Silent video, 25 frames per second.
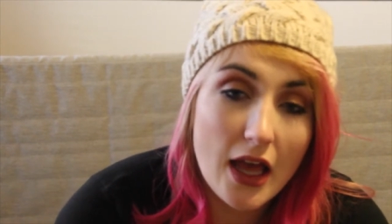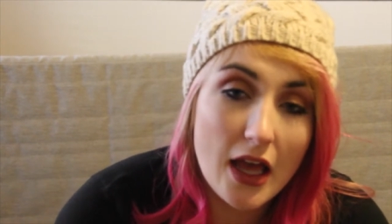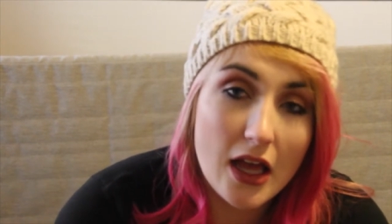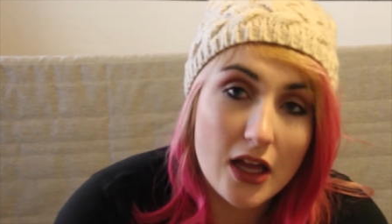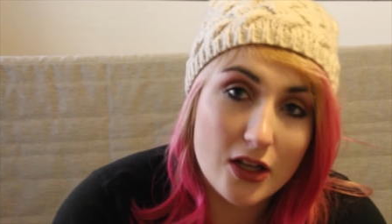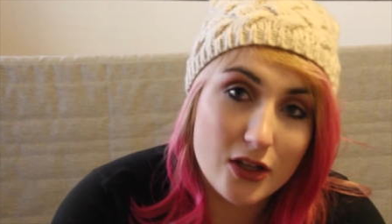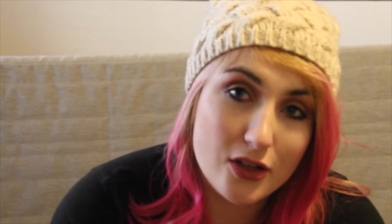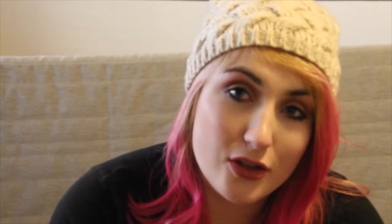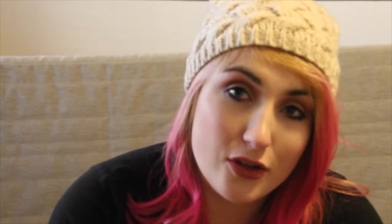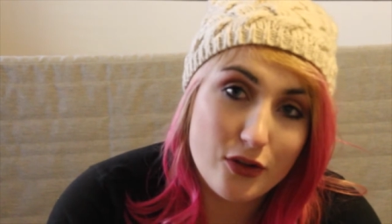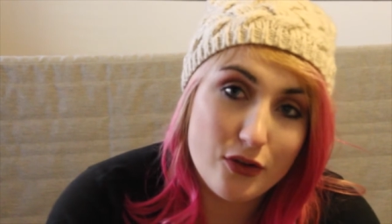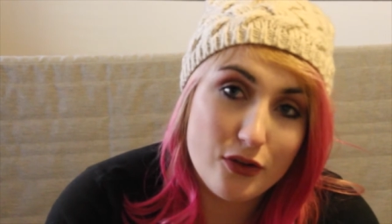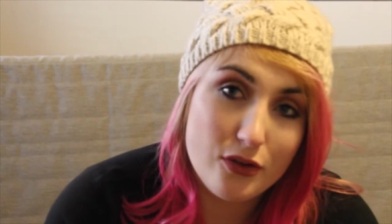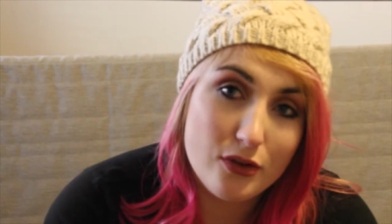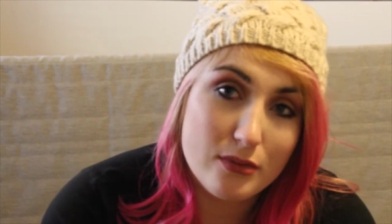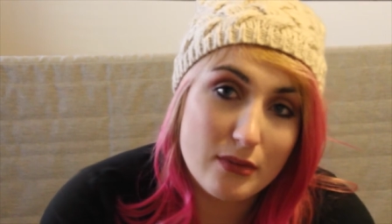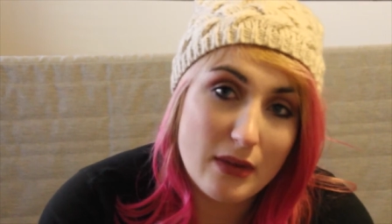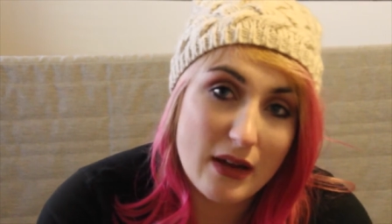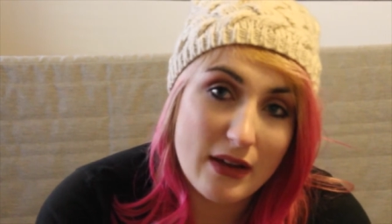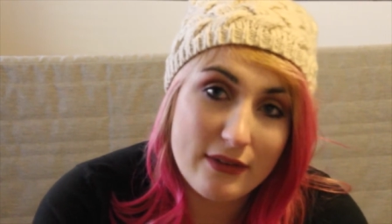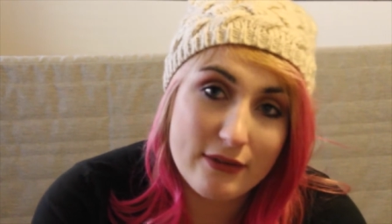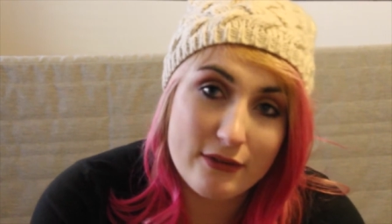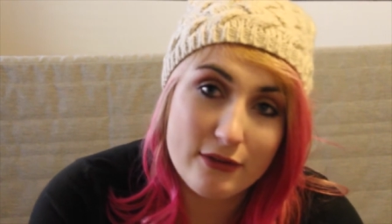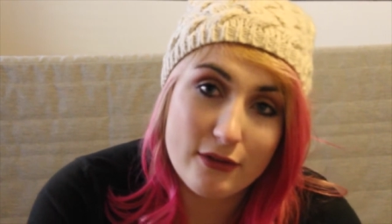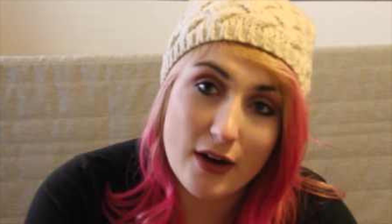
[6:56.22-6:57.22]
include
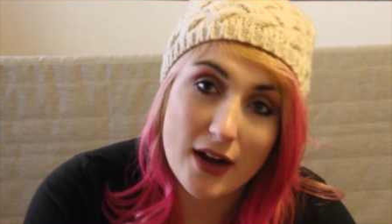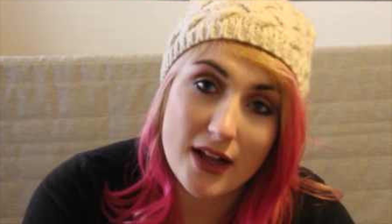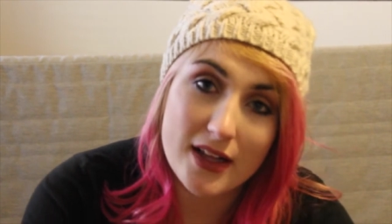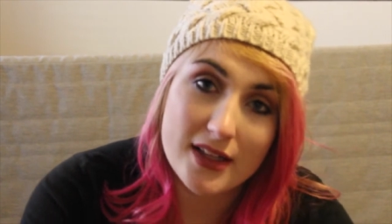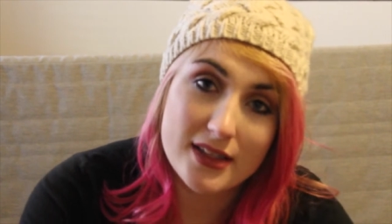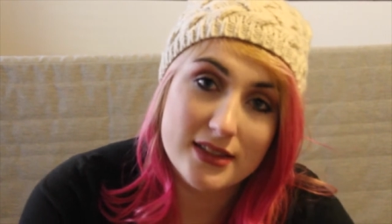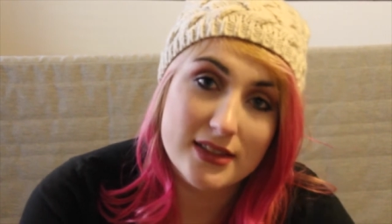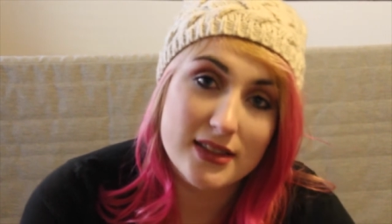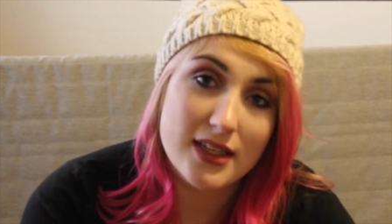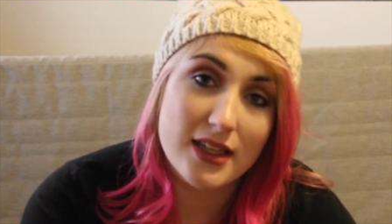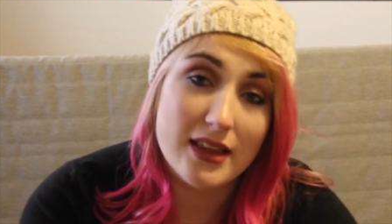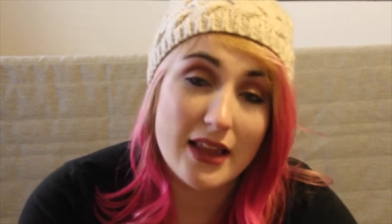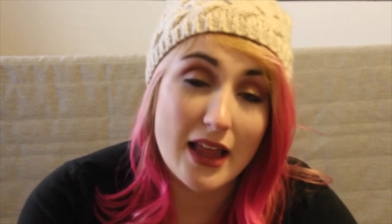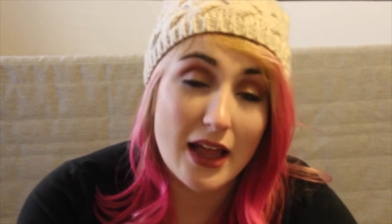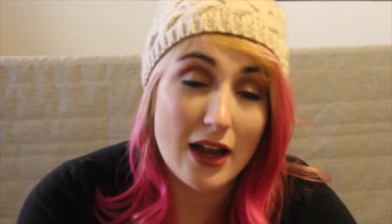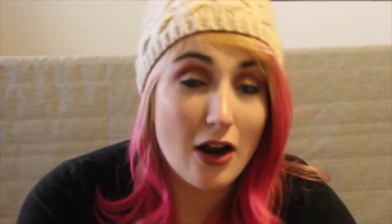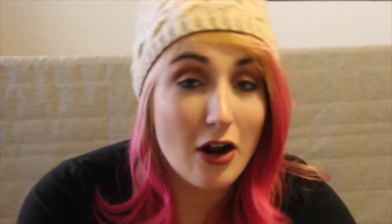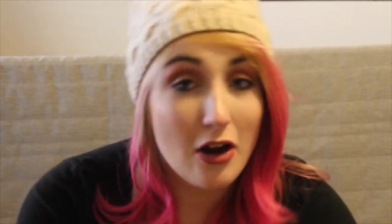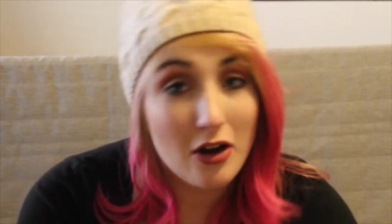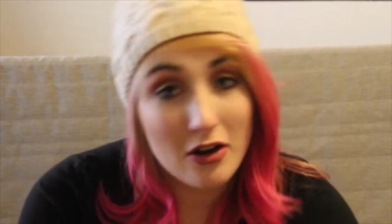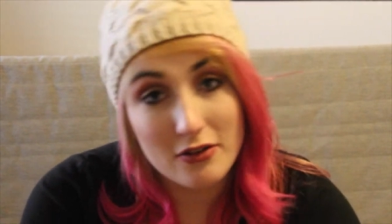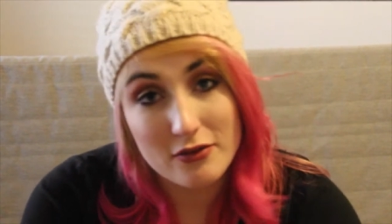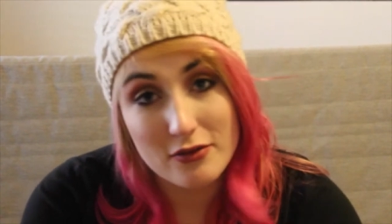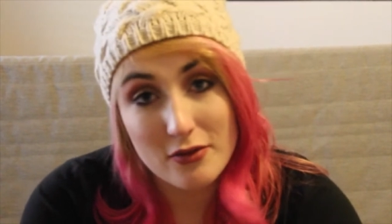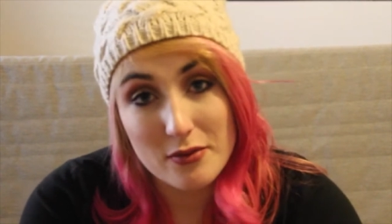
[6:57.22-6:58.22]
my friends that
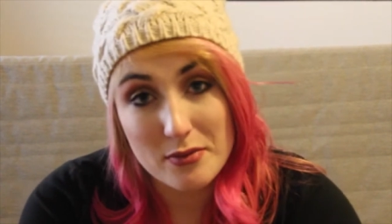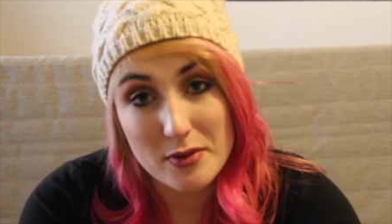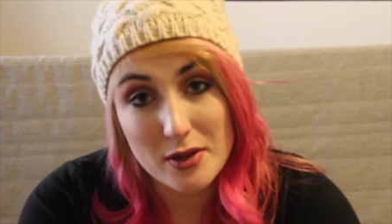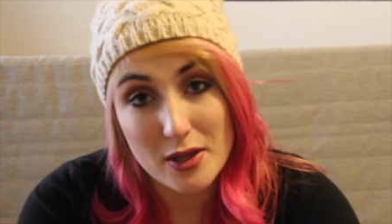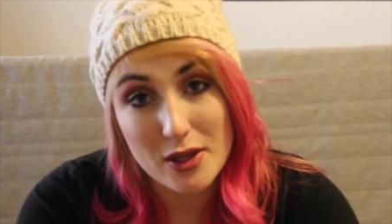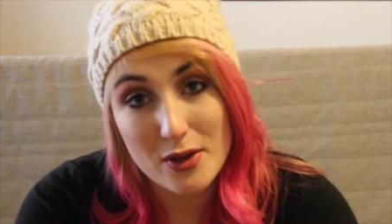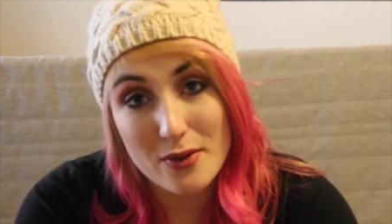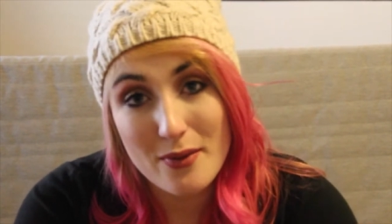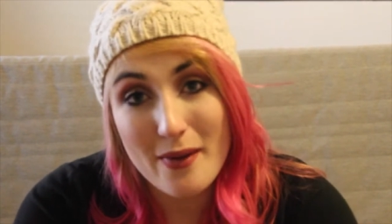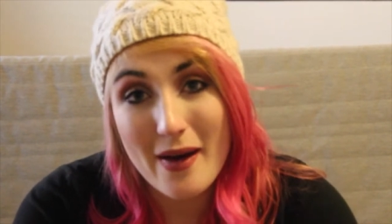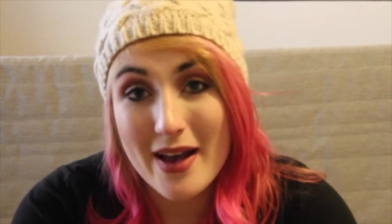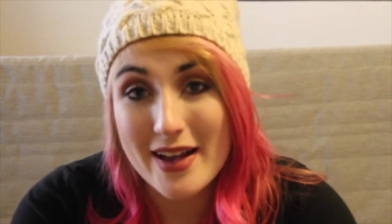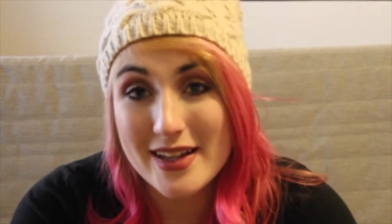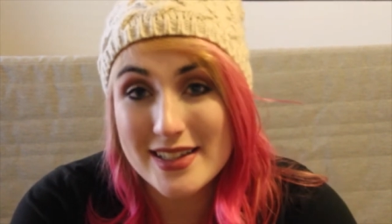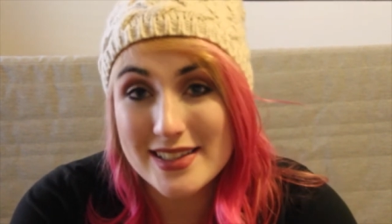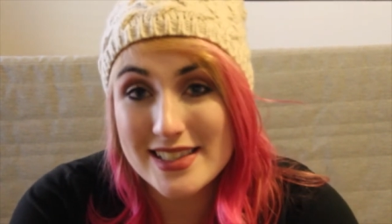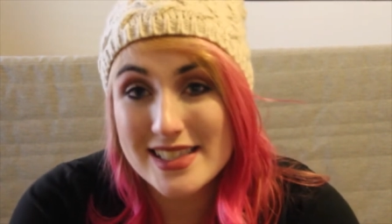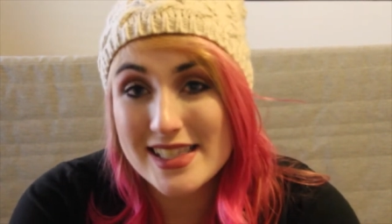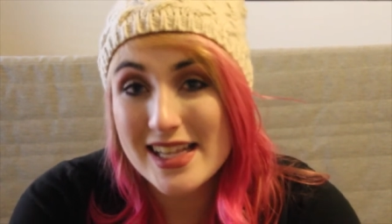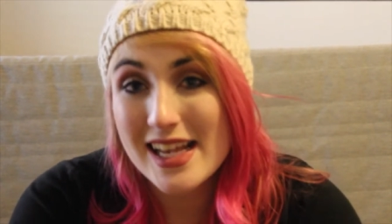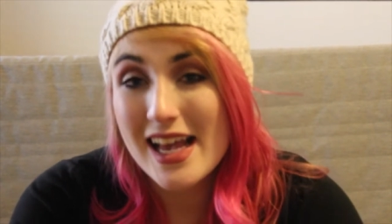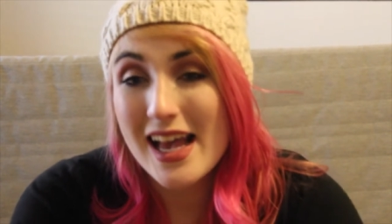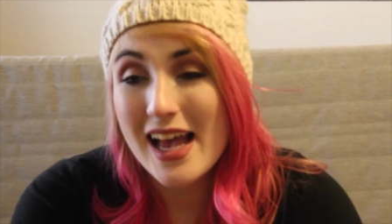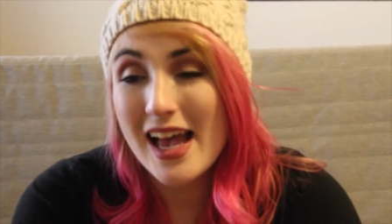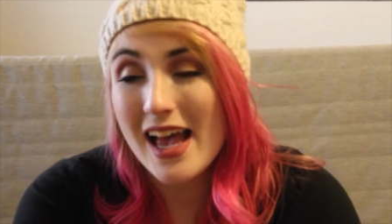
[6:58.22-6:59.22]
aren't from the US.
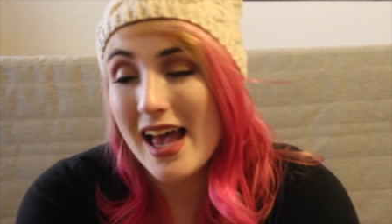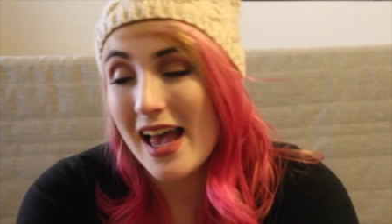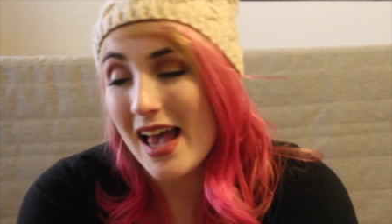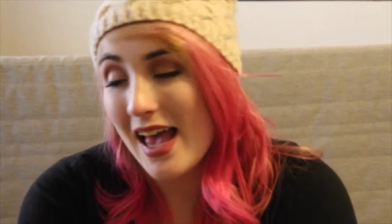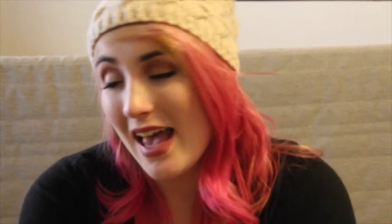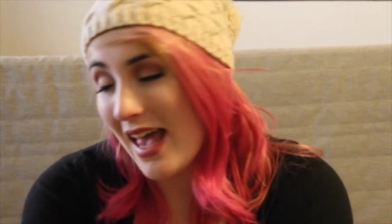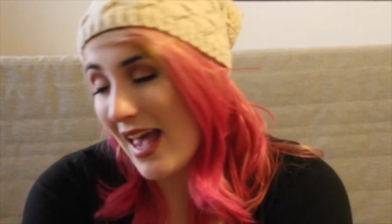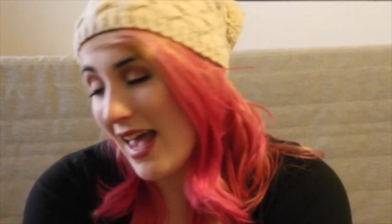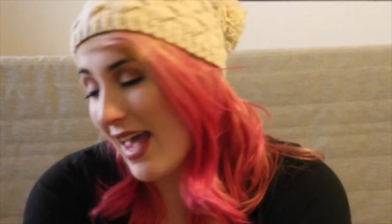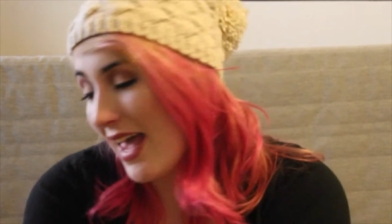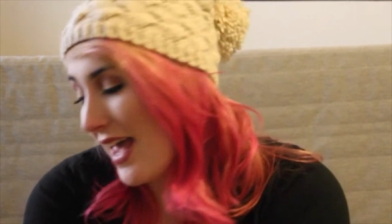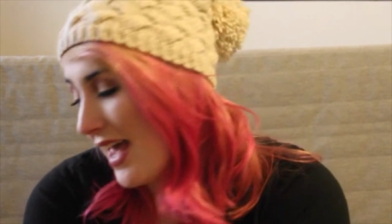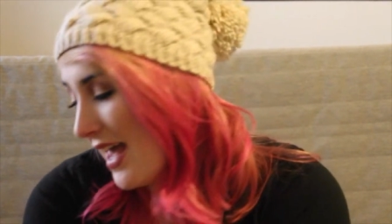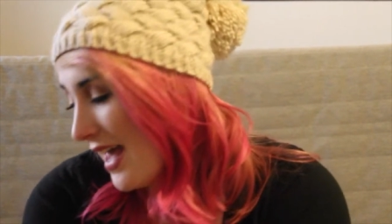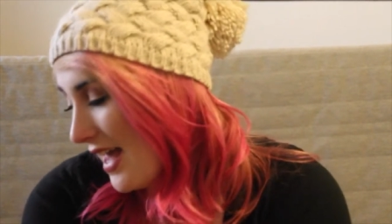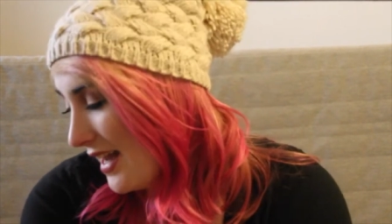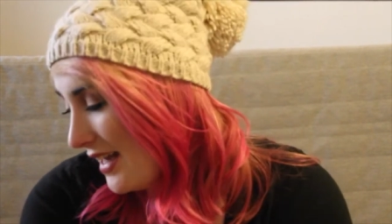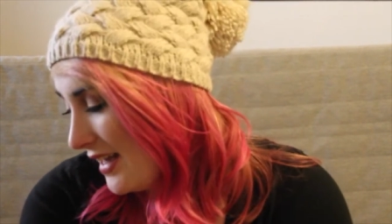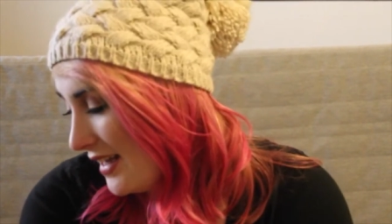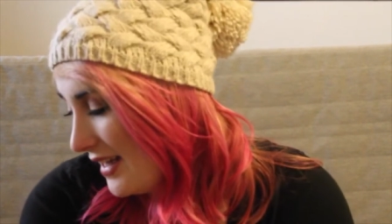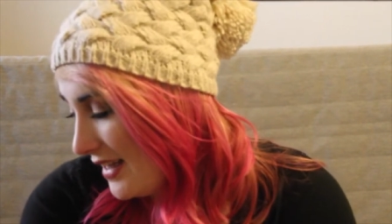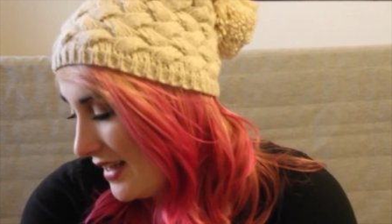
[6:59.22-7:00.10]
And